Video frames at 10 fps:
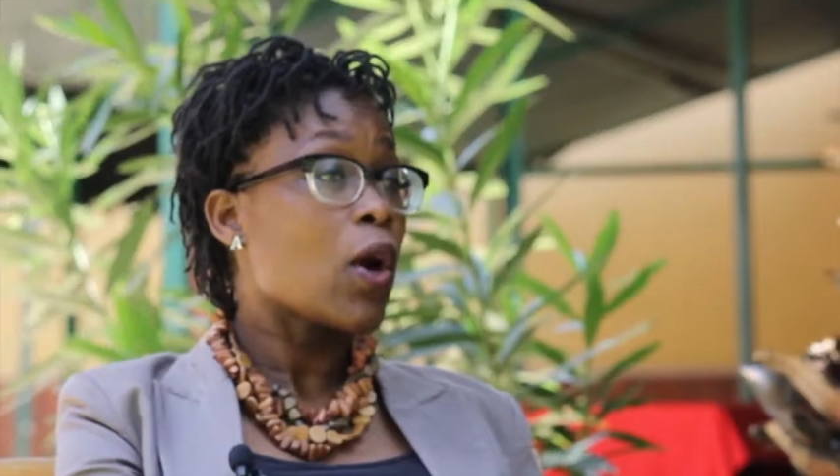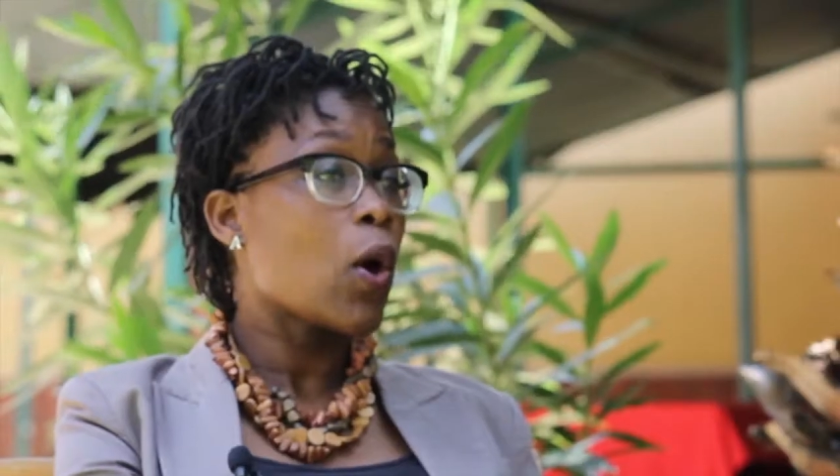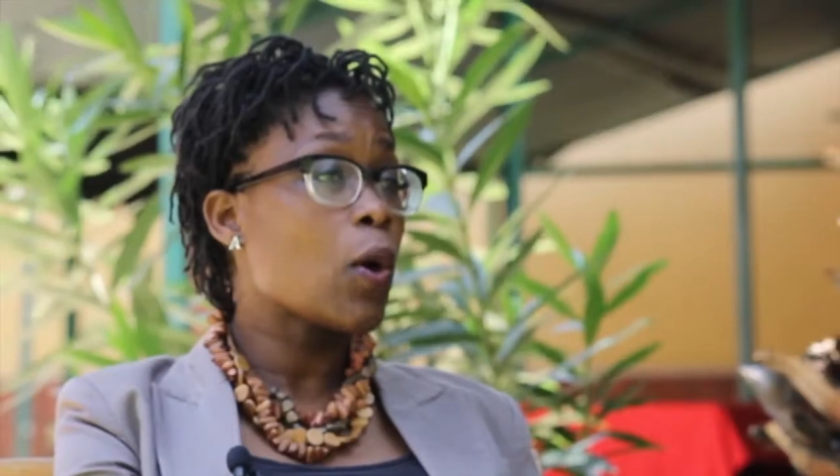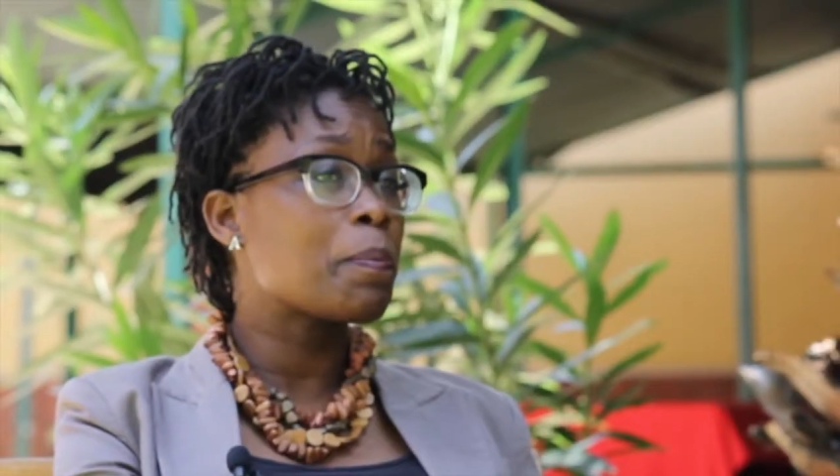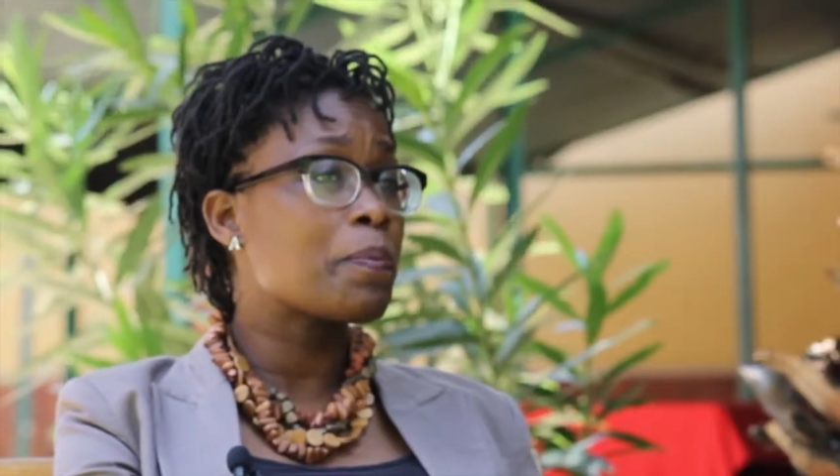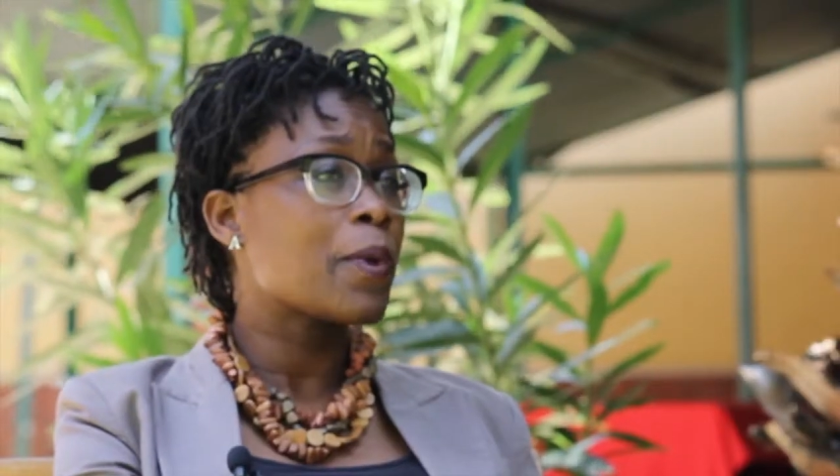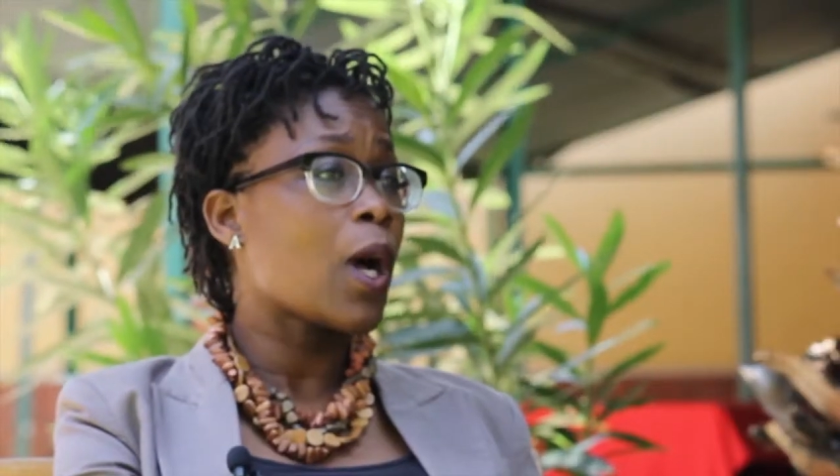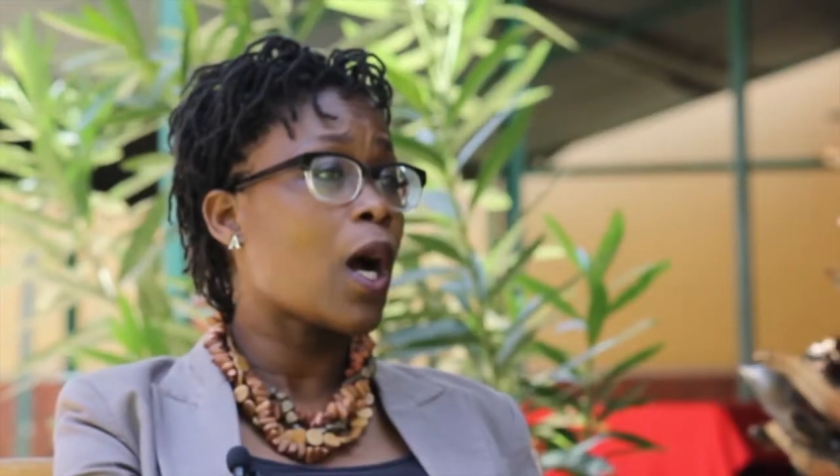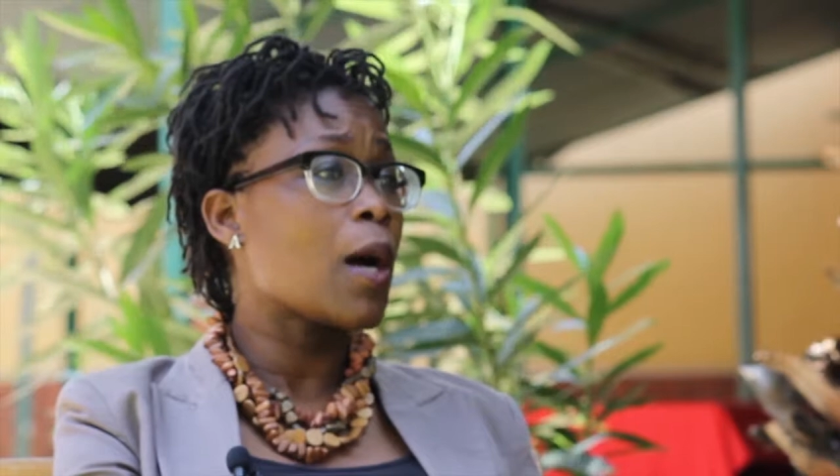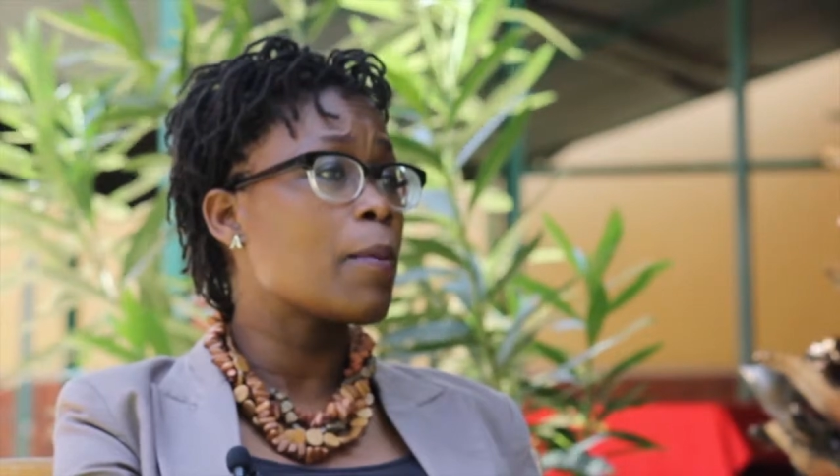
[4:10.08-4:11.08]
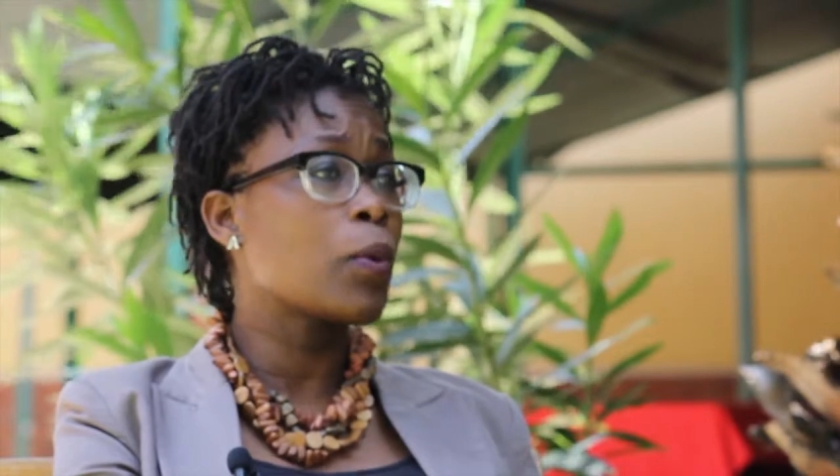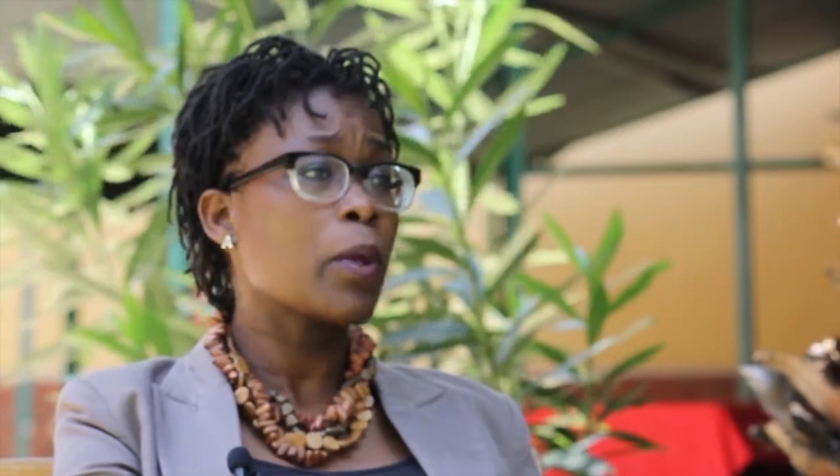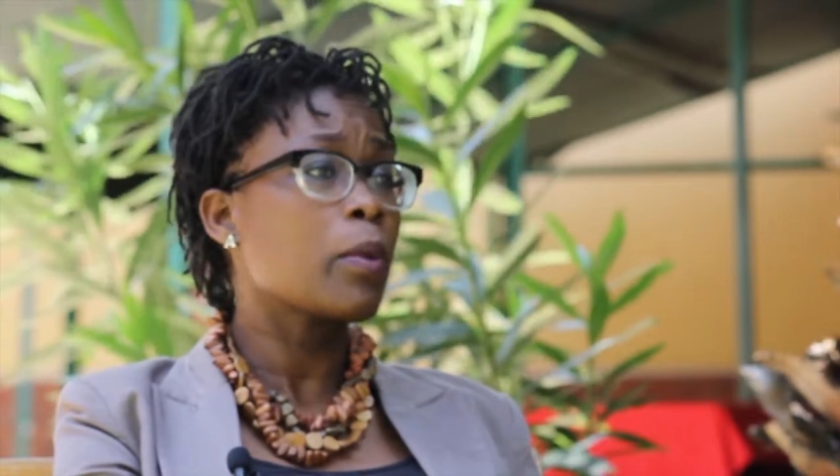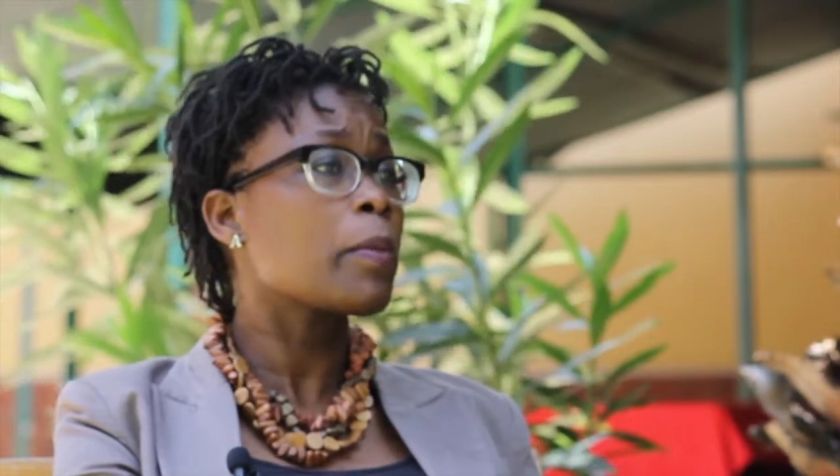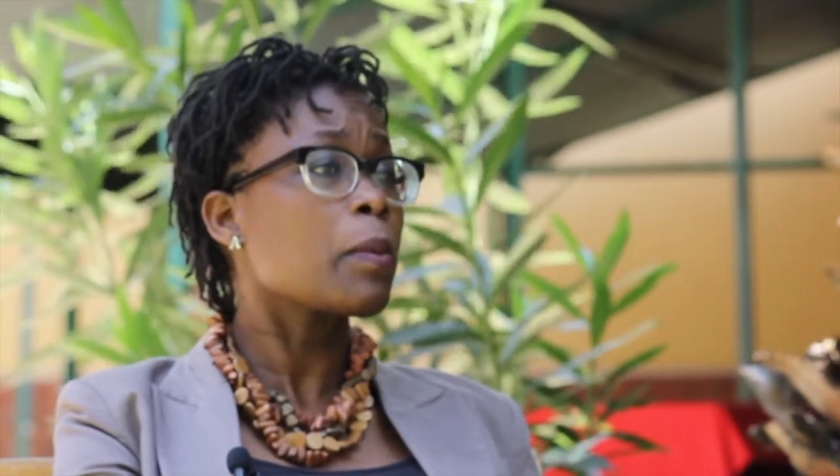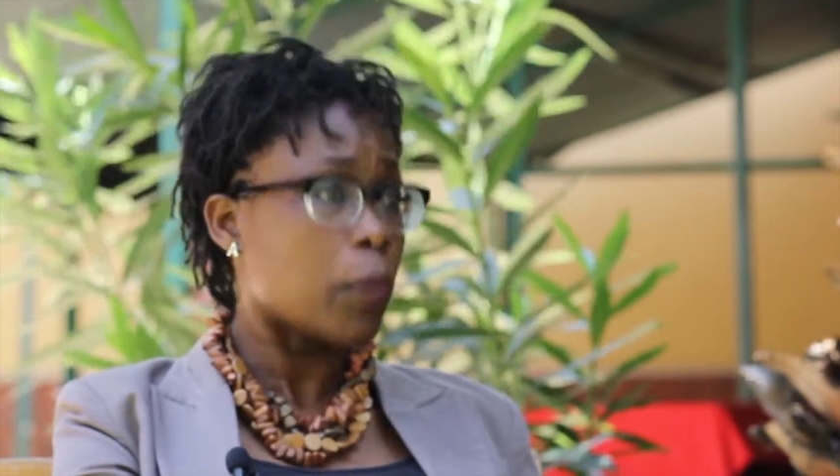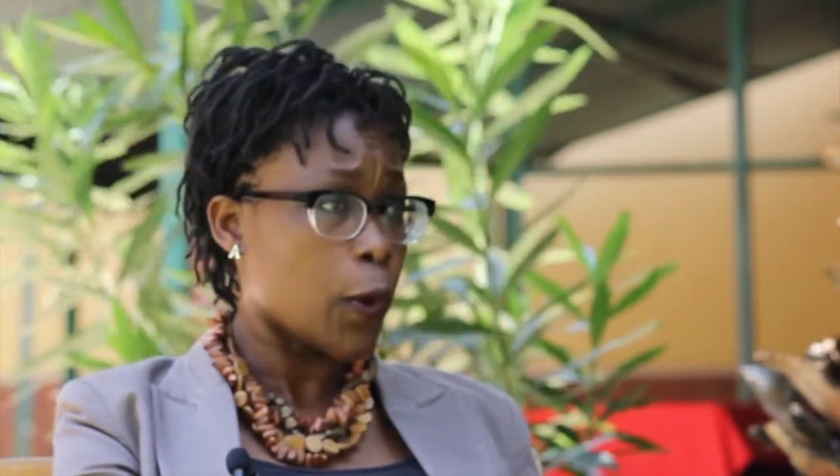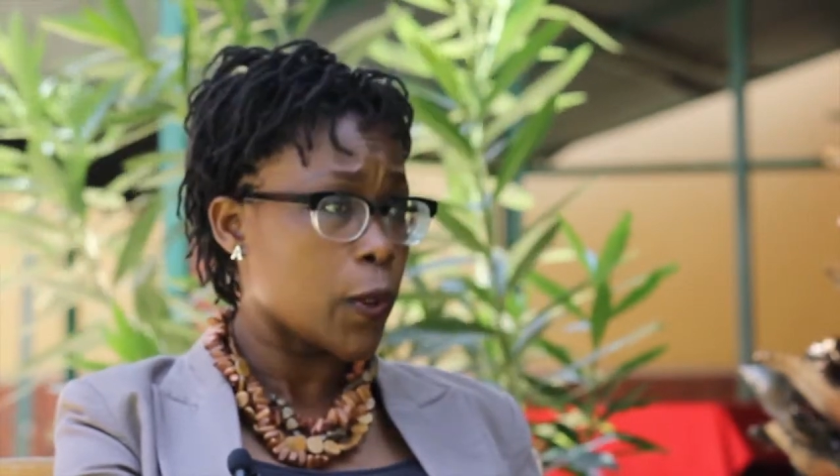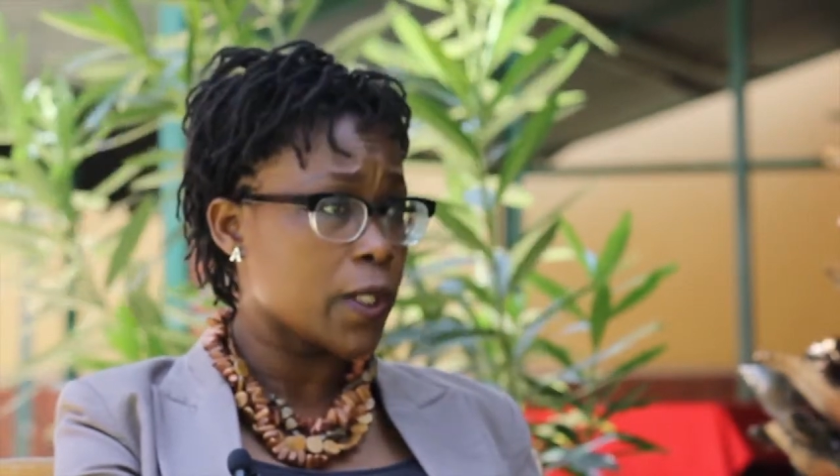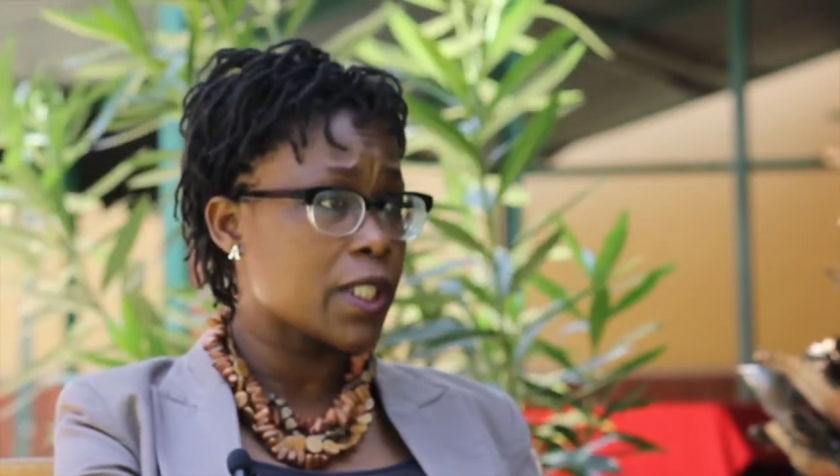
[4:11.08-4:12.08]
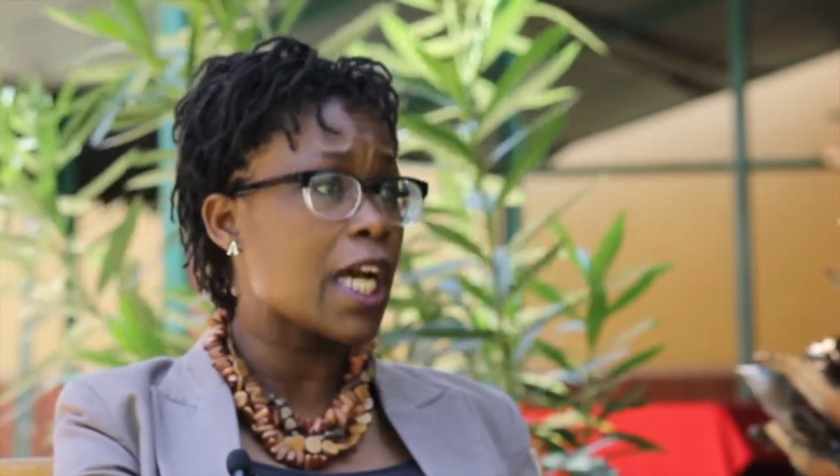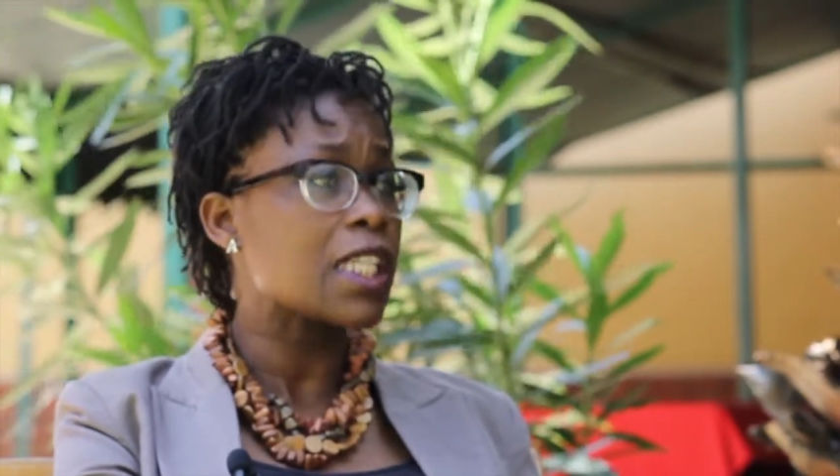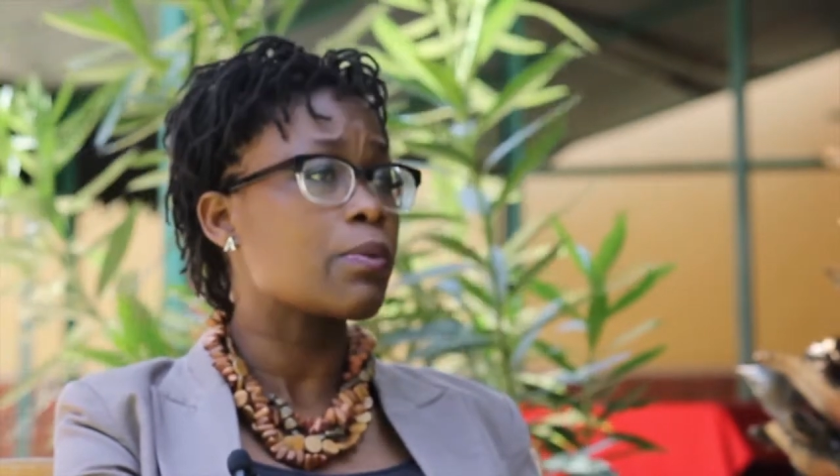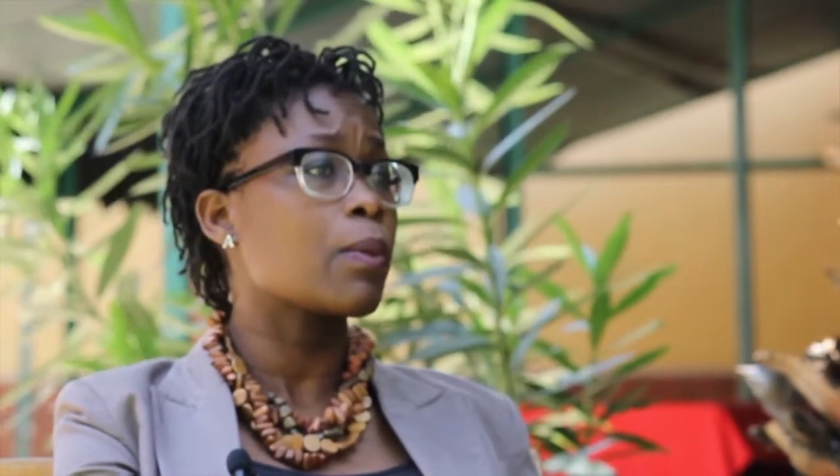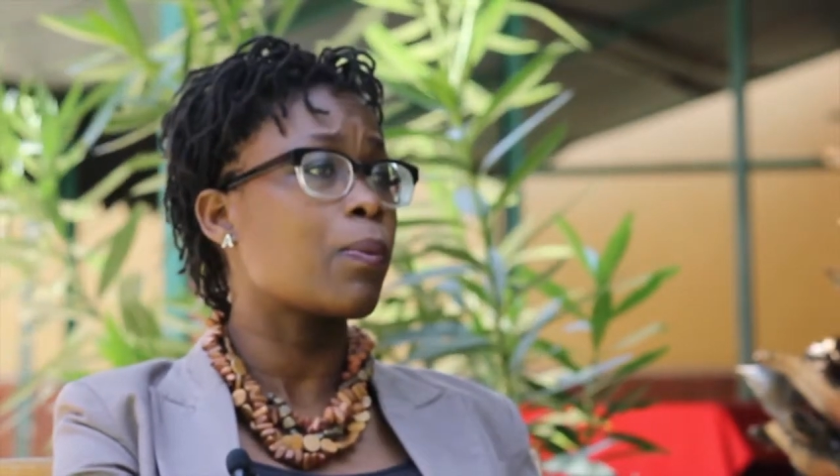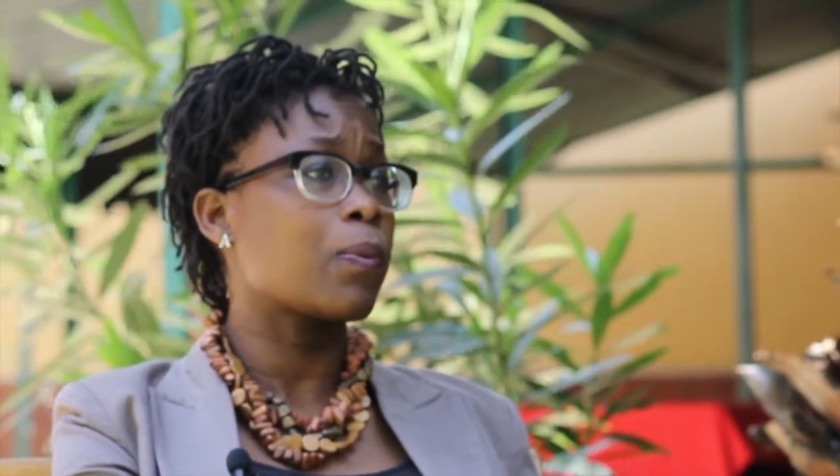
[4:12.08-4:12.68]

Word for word: hope um, we will be bold as we,